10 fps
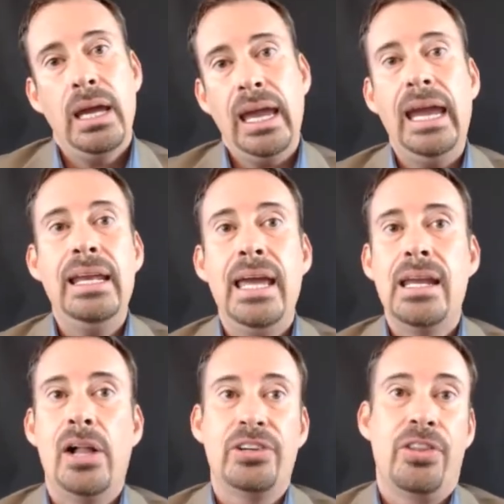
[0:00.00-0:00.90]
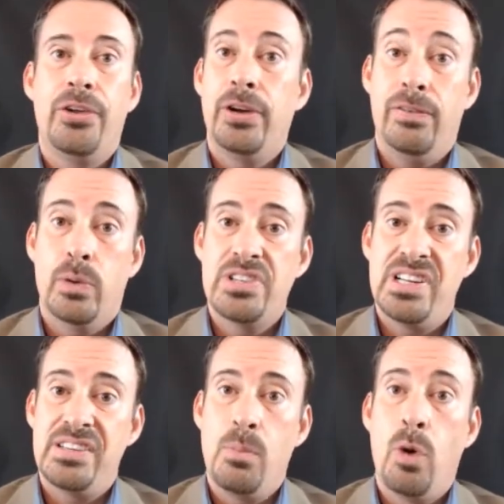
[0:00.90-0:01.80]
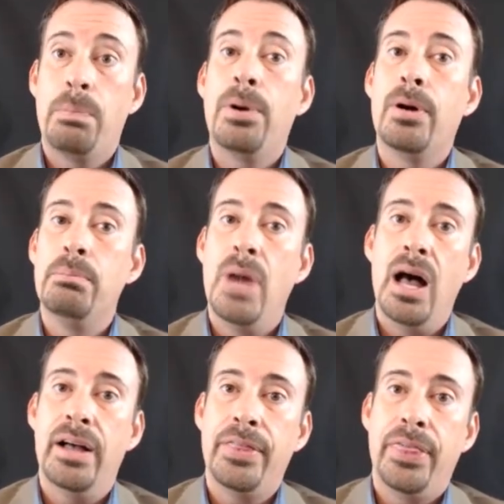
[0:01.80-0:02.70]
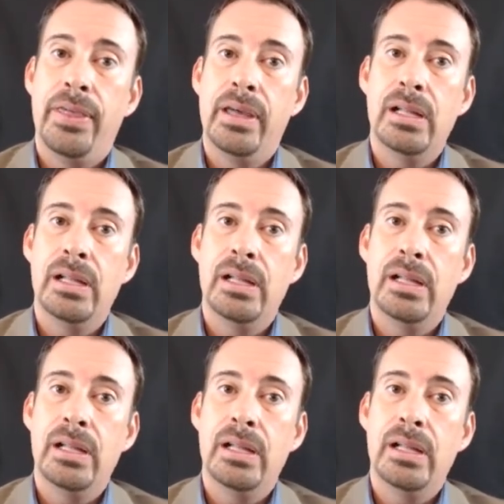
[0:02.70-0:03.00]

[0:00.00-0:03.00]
$88.34 more per month.